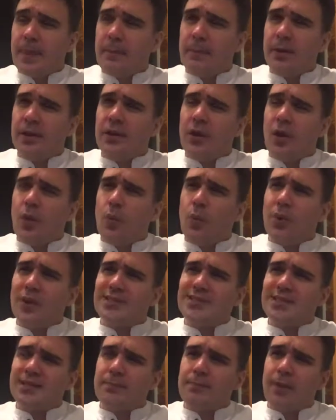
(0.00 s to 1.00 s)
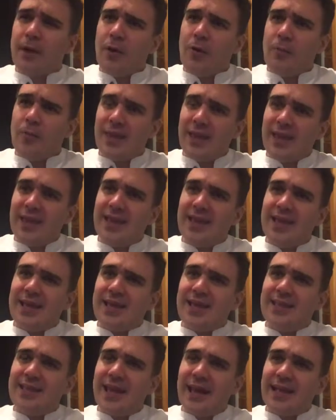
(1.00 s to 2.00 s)
But what is it about me
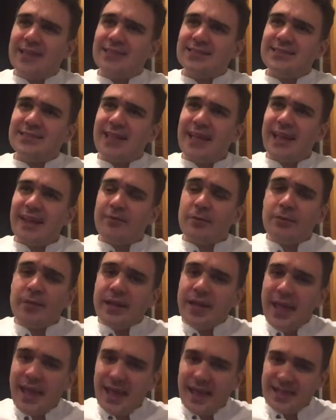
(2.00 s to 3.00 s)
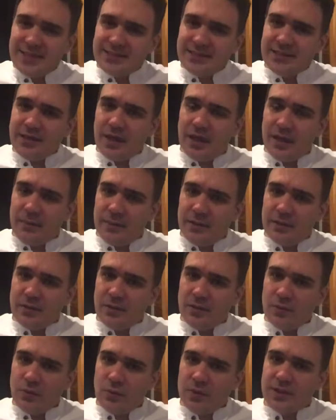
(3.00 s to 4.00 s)
that that everybody has in
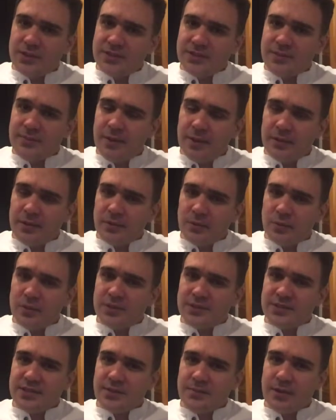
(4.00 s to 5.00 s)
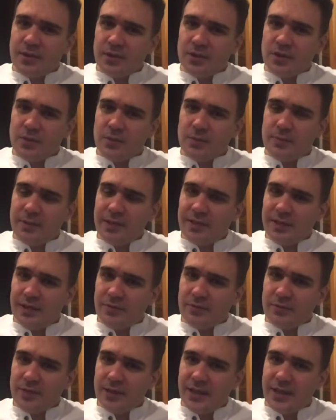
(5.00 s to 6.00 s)
common. What is it about? What is it about a human being that
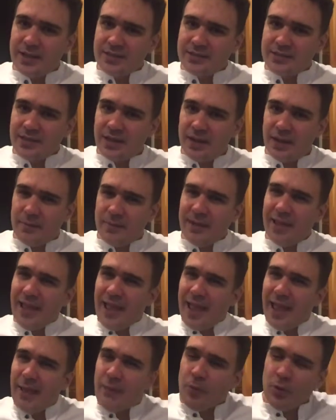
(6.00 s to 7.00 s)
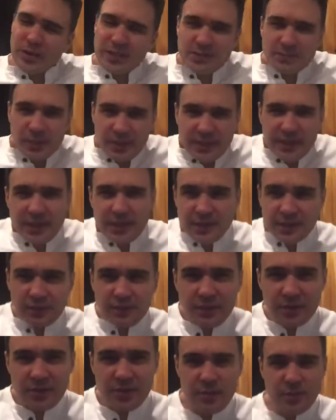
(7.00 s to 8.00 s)
everybody has in common, and what is particular
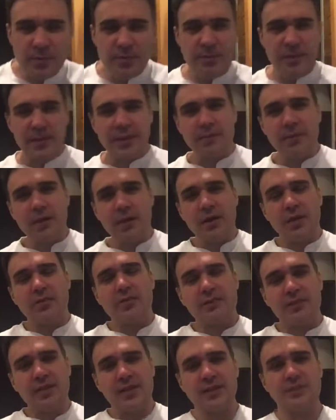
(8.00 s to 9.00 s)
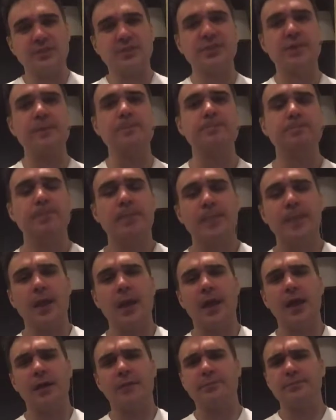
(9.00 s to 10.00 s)
to the human being, among other things,
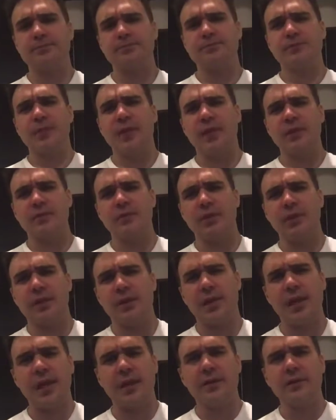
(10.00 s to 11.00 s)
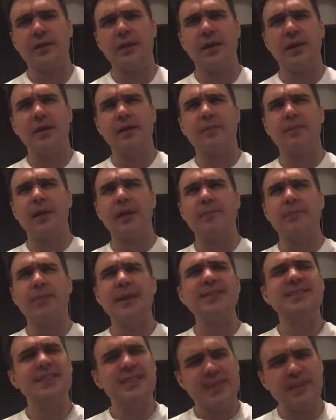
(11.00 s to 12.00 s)
um, in, in, and uh, that
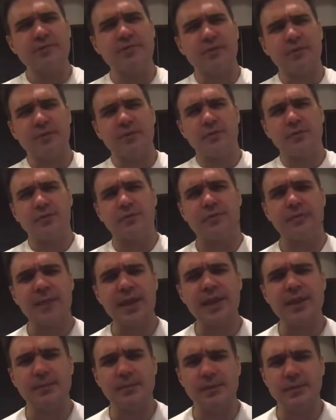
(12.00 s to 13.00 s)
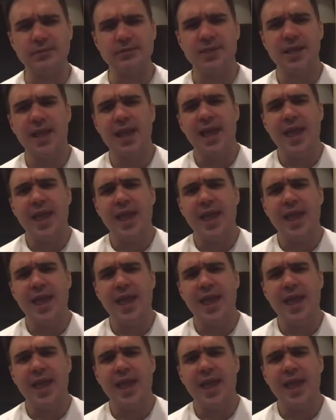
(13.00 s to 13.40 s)
makes it different from animals?